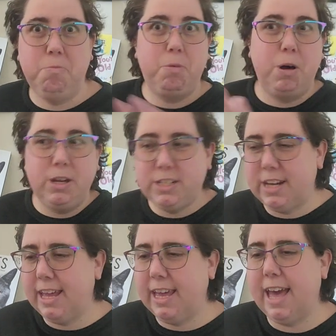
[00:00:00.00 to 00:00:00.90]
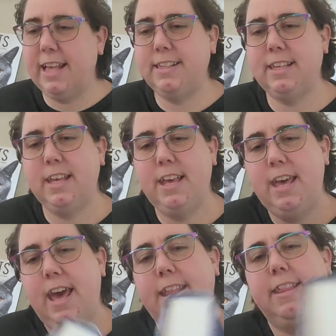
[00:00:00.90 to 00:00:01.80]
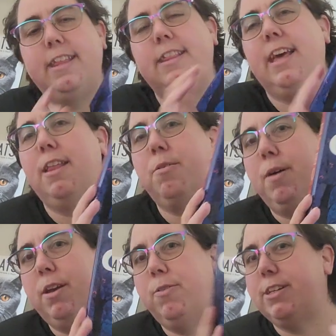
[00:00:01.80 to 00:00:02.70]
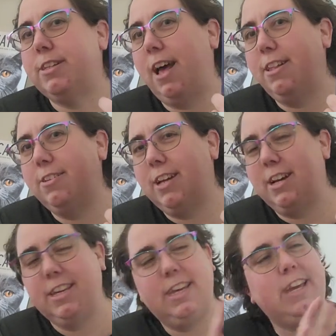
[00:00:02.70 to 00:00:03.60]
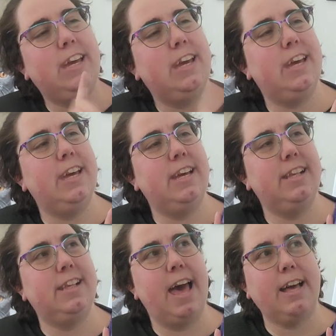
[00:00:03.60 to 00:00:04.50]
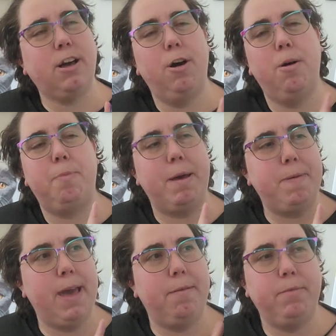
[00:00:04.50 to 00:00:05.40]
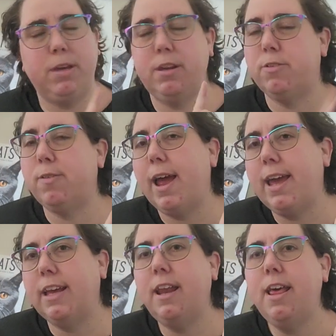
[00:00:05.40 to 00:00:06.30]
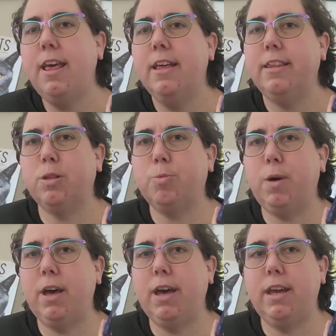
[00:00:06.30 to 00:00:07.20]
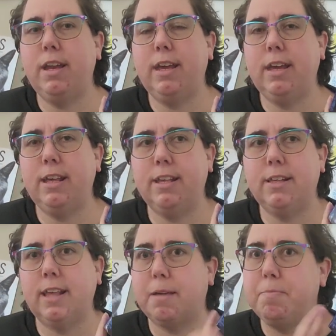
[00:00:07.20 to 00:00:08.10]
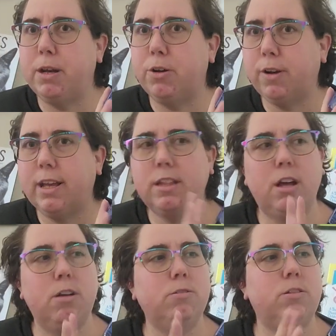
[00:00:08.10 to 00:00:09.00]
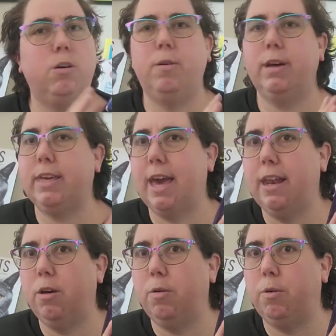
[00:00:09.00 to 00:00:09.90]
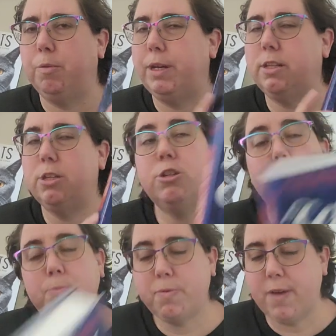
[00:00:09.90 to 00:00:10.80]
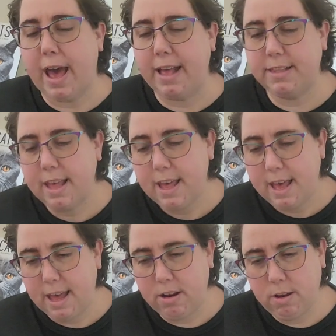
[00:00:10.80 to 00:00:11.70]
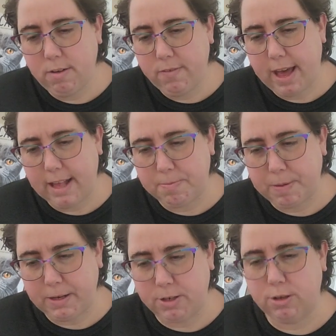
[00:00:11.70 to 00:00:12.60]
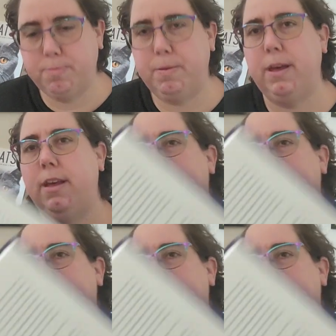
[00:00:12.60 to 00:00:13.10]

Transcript: push, I guess. And then the other one, which is also chunky, is Echo by Pam Munoz Ryan. This one is like middle grade though, so again, it will read super fast. I don't know if it has pictures, but